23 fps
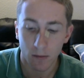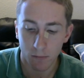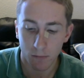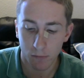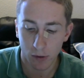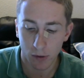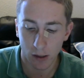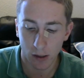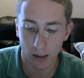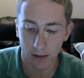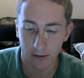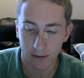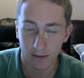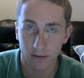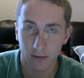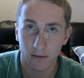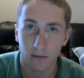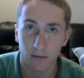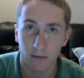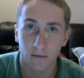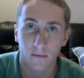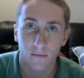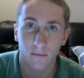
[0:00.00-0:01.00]

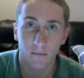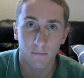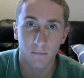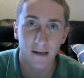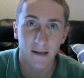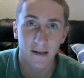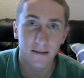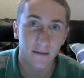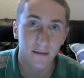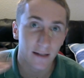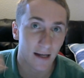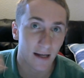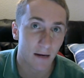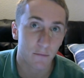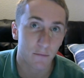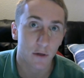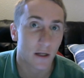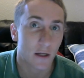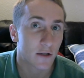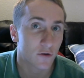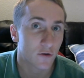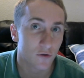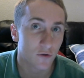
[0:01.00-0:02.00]
but basically I'm going
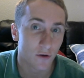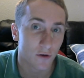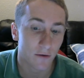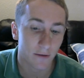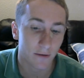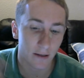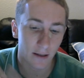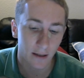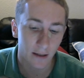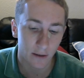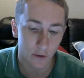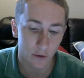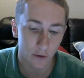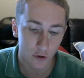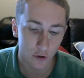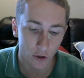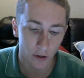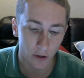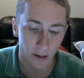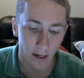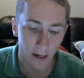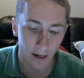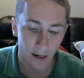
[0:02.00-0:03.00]
to install it again to
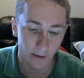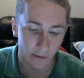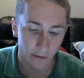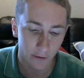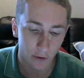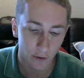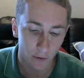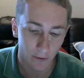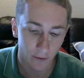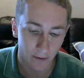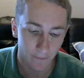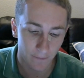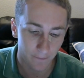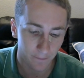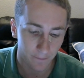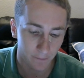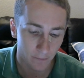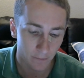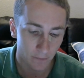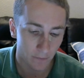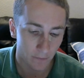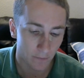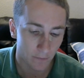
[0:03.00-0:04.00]
show you how to do it.
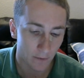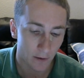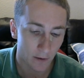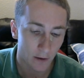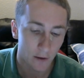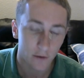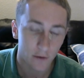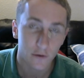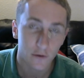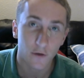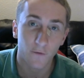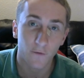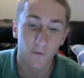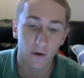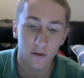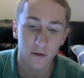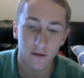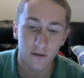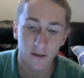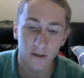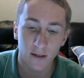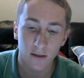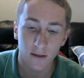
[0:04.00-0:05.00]
So
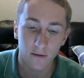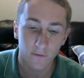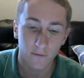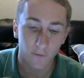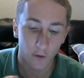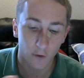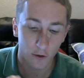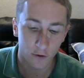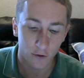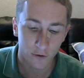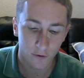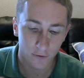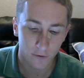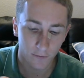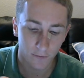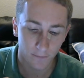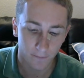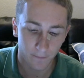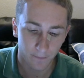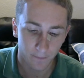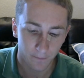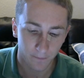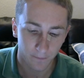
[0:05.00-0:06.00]
first things first,
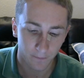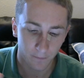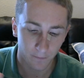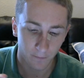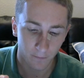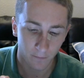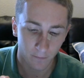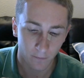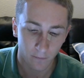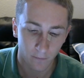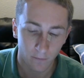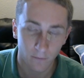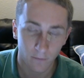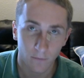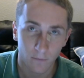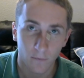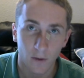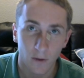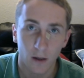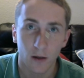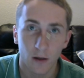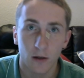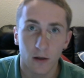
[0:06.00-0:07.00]

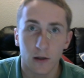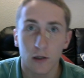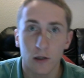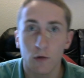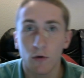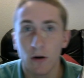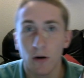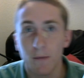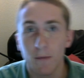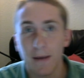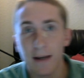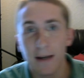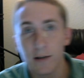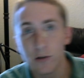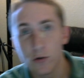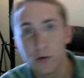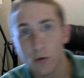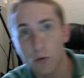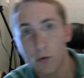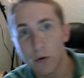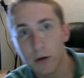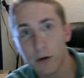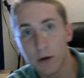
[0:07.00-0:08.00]
you want to make
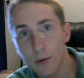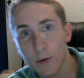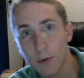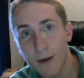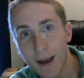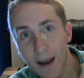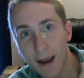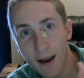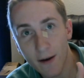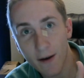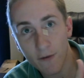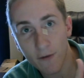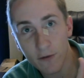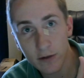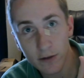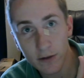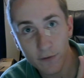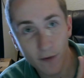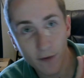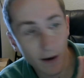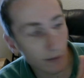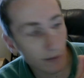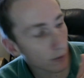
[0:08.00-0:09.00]
sure you have
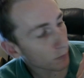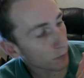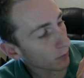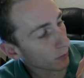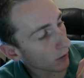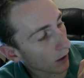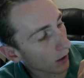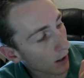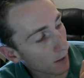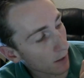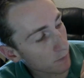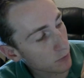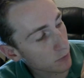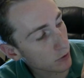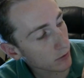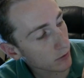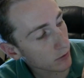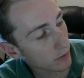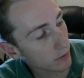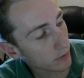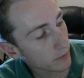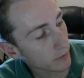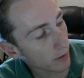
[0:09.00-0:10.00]
developer
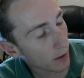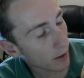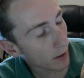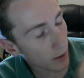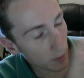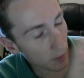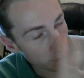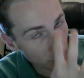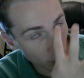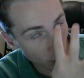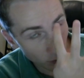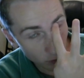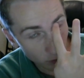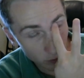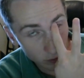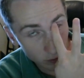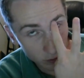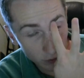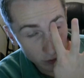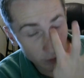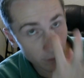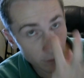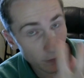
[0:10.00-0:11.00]
options up
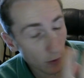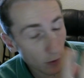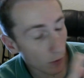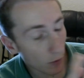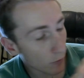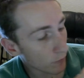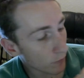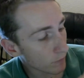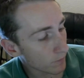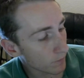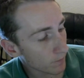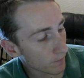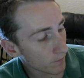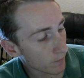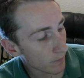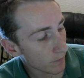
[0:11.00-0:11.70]
on your phone.